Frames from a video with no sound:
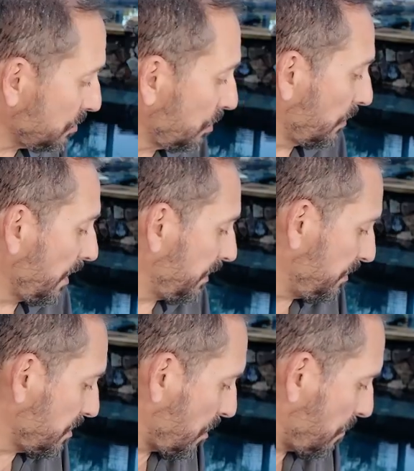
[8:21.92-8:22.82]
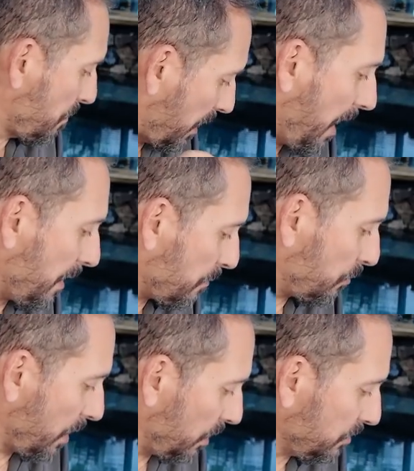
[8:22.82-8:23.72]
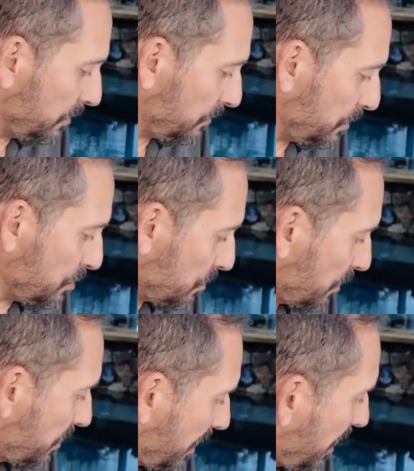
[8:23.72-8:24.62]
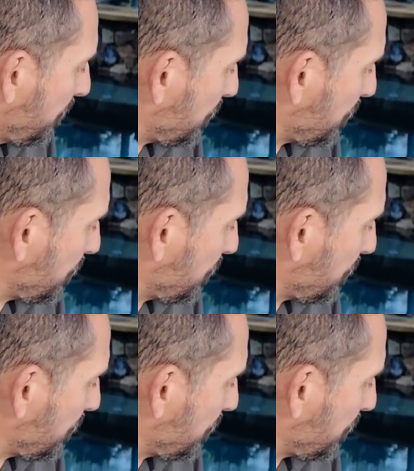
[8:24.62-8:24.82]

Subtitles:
already know, but I am relatively sure that I am